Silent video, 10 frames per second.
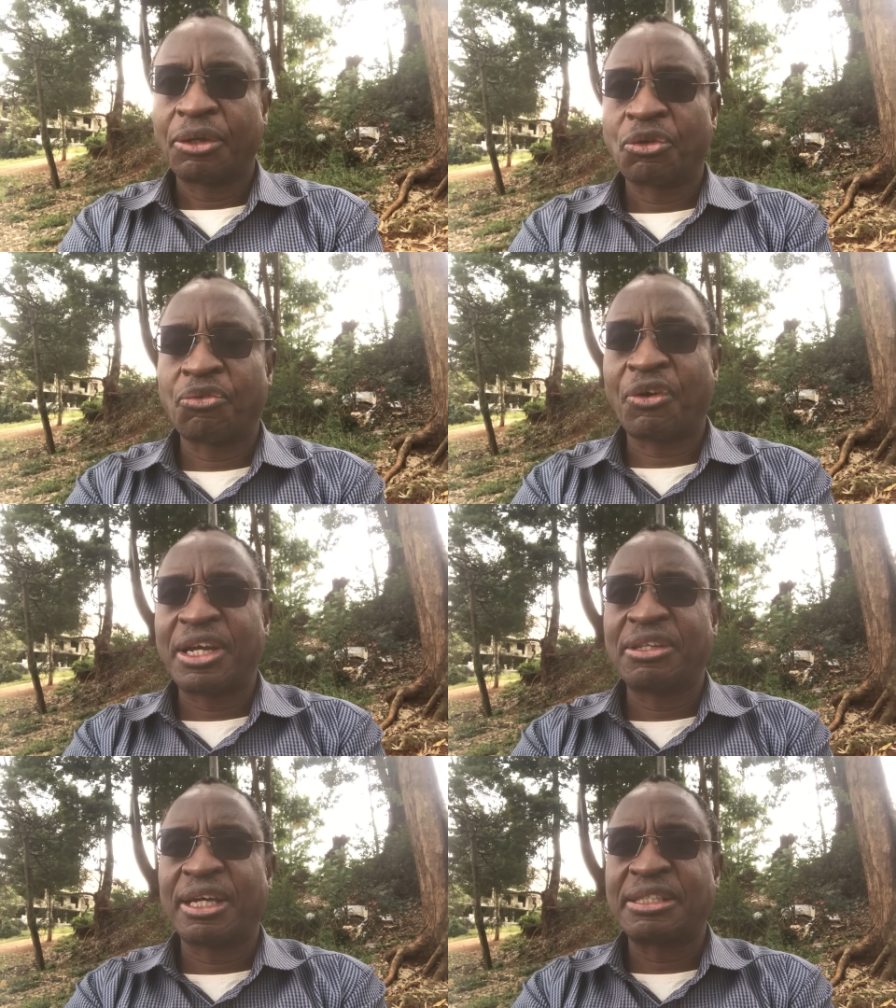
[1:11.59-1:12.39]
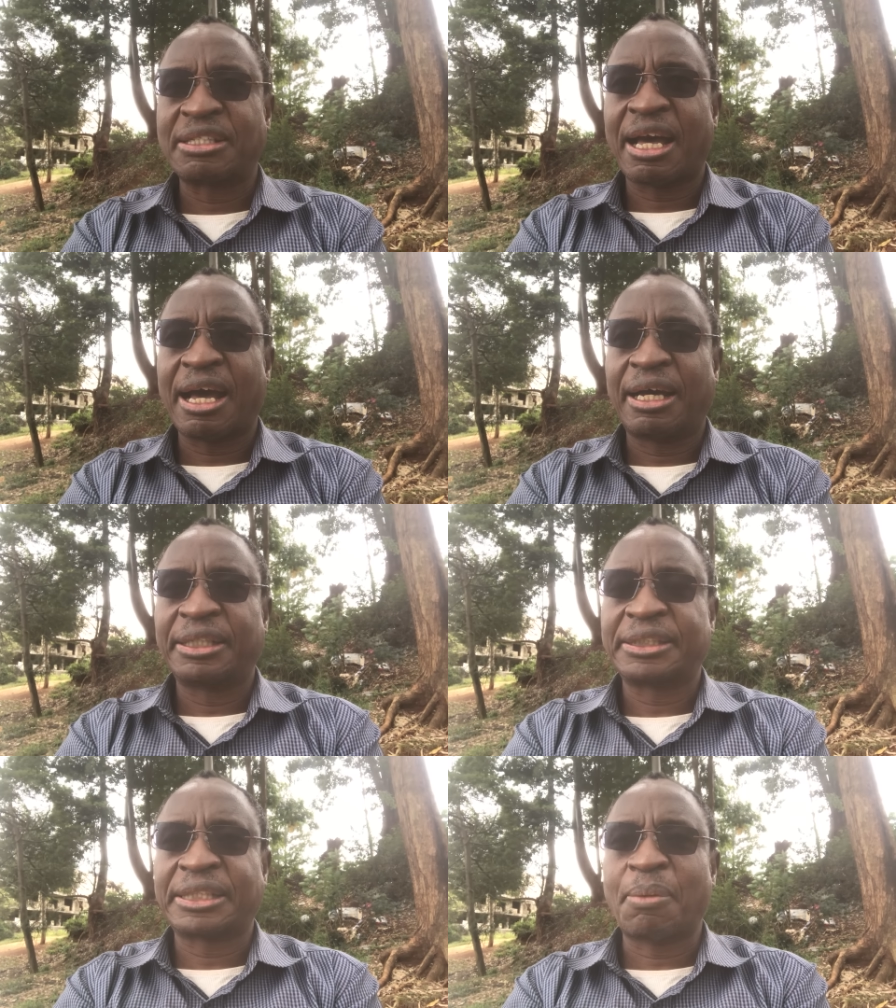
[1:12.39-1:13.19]
you find that uh,
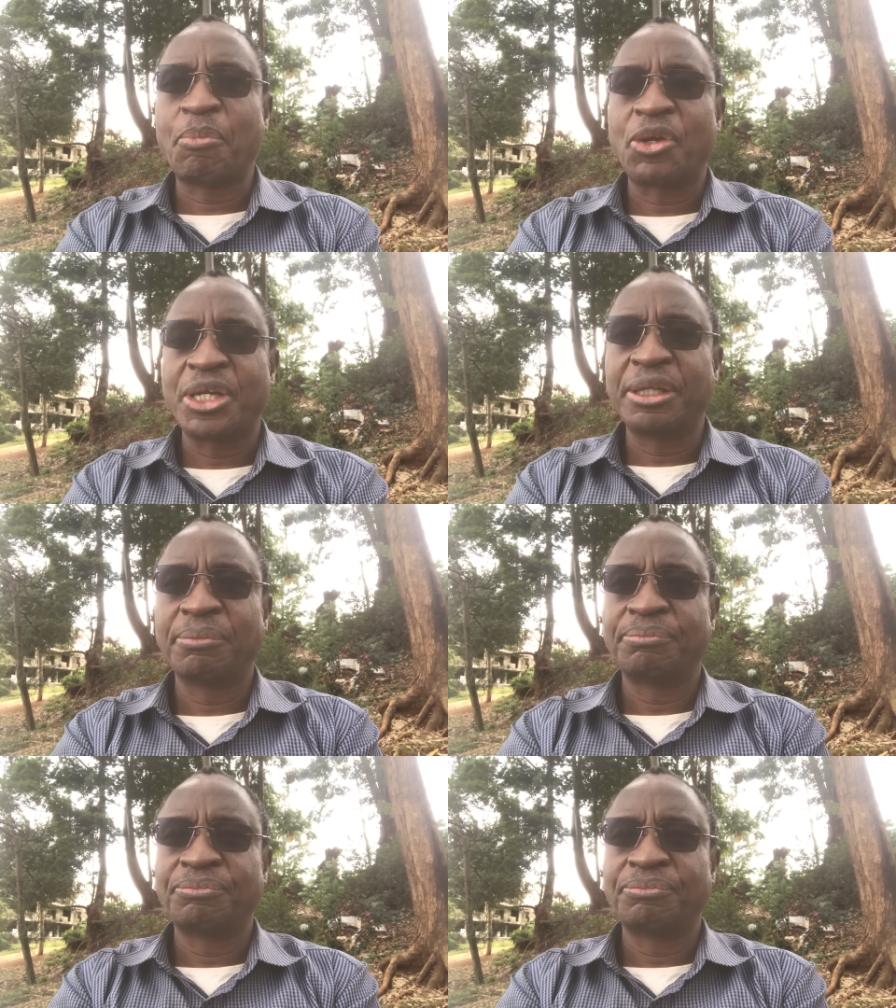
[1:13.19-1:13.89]
somebody